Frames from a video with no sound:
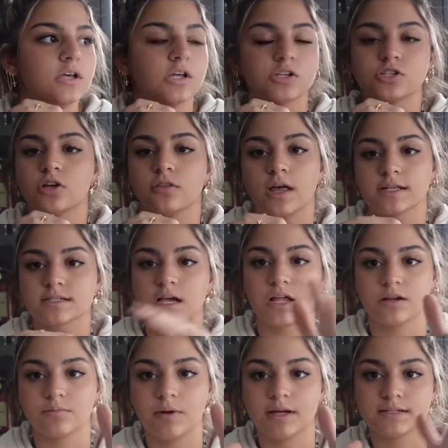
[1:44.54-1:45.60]
So that's
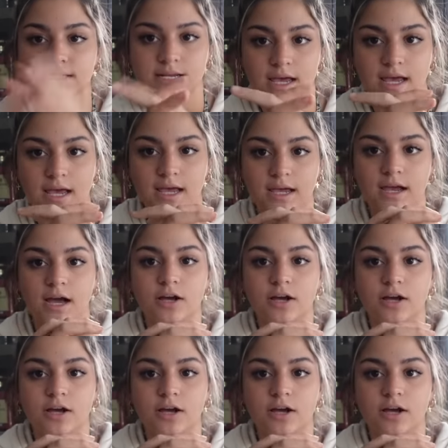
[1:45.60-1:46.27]
kind of my day.